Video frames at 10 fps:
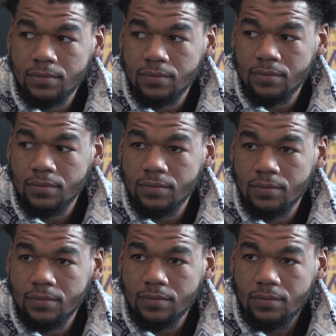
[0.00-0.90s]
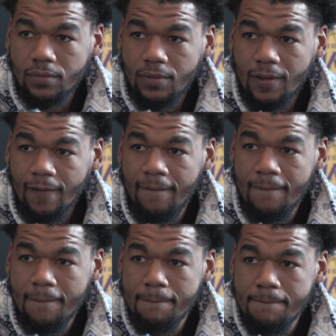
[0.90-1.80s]
what was the payoff like
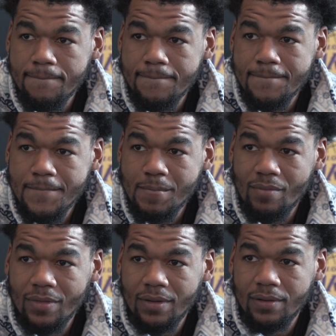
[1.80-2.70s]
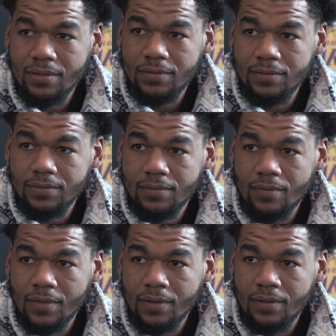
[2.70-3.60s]
being called up to kind
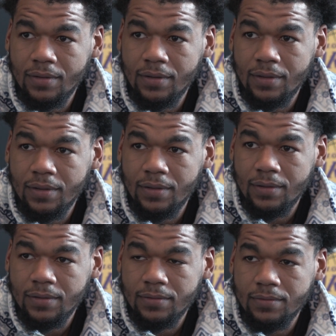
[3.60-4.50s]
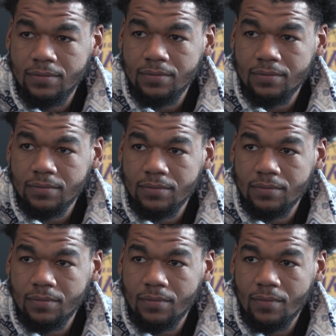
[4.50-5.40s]
of get minutes on RC
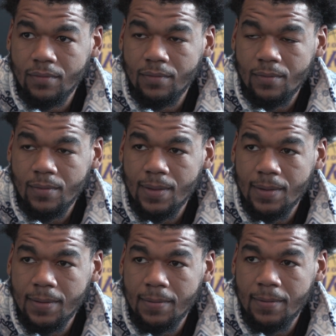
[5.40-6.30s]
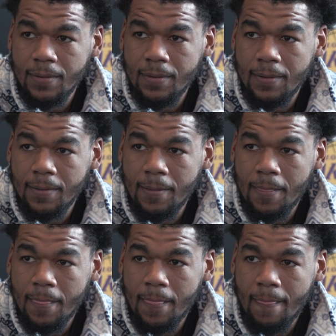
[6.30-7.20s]
squad and contribute to
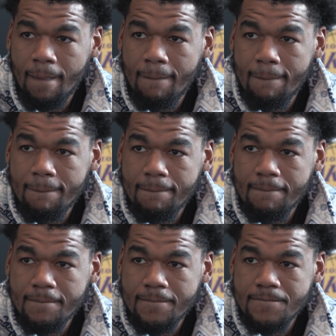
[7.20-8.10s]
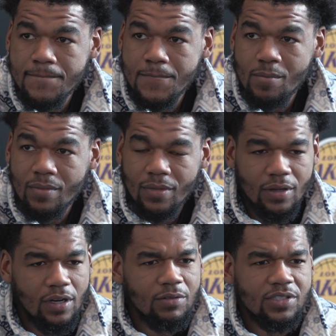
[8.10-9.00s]
a couple wins to finish things off?
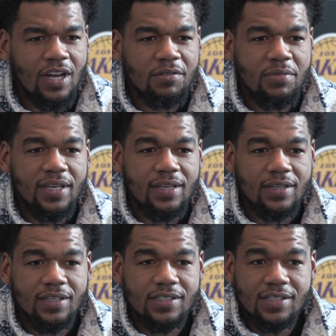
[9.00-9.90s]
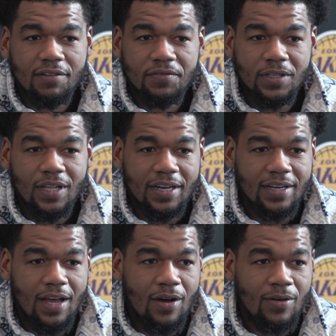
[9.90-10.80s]
It was kind of big because I feel like
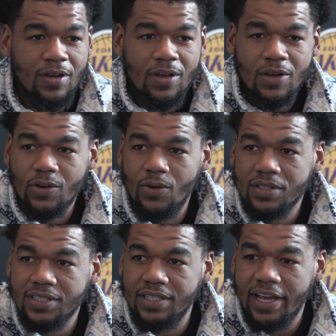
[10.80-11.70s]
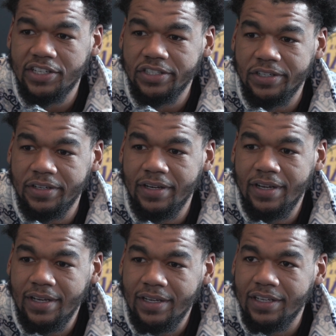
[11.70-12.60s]
now going into next year,
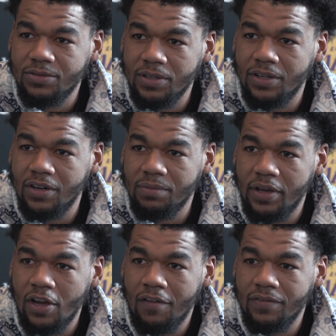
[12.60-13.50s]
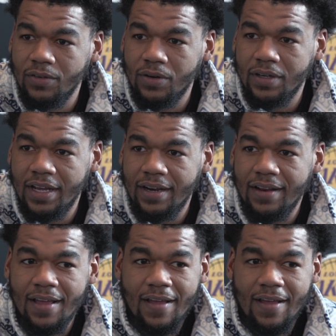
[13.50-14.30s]
it's really going to pay off knowing that